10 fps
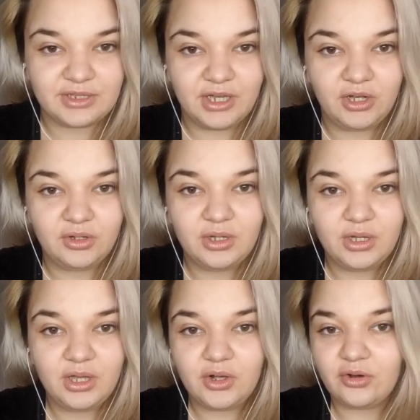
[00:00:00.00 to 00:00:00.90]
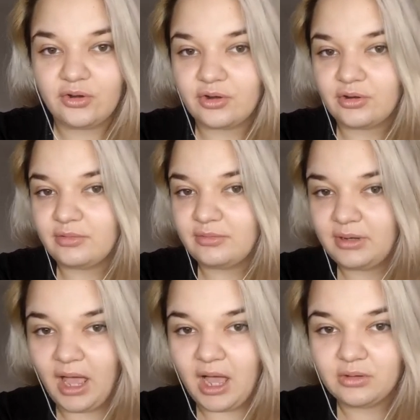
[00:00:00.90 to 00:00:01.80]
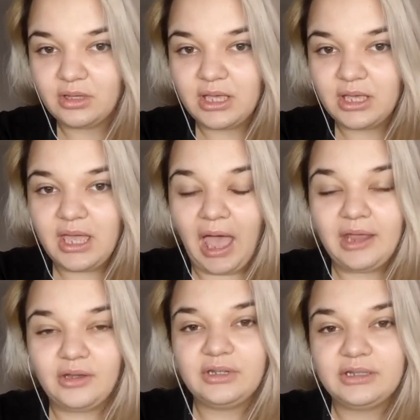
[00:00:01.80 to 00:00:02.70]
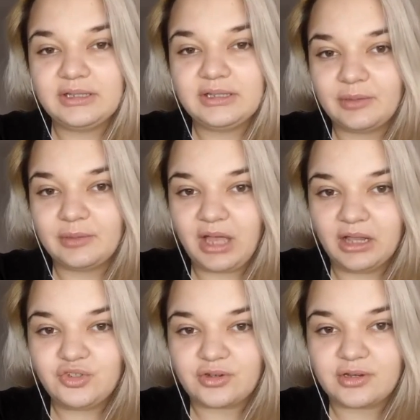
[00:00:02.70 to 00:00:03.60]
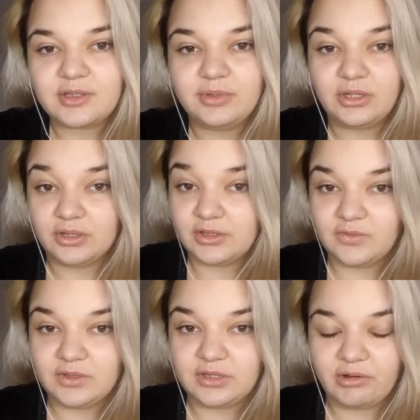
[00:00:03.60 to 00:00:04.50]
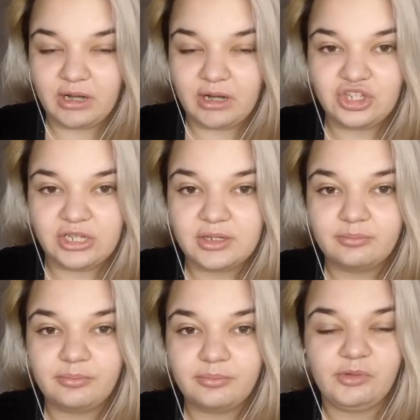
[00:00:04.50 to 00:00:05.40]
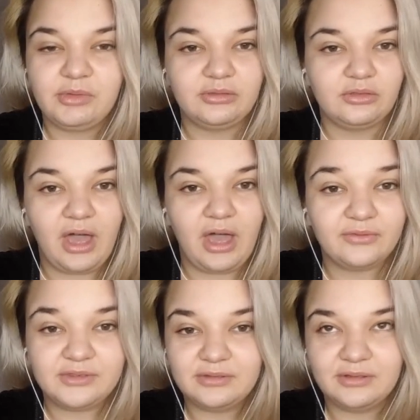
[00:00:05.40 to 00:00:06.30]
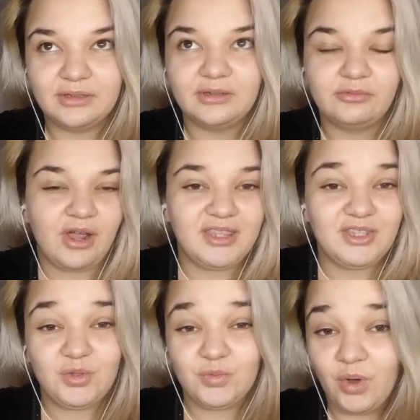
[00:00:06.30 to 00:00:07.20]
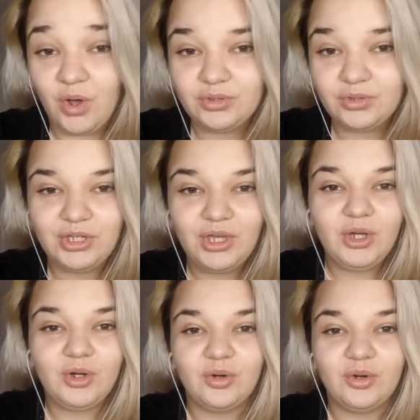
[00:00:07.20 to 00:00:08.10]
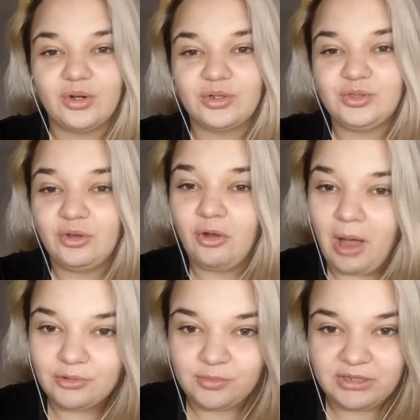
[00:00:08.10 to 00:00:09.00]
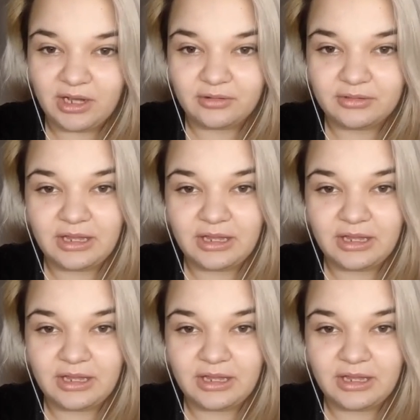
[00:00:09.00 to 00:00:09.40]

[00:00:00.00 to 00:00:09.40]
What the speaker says: ago or now? I know that in some cultures, because of the religion, women don't have right to vote or to go out with their